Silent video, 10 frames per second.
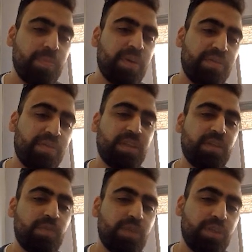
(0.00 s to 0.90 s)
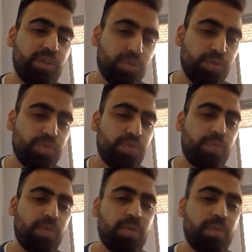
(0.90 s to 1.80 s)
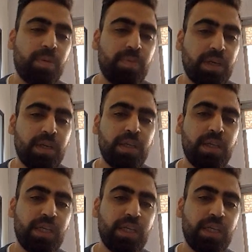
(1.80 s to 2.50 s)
Everything we use for Polo Republica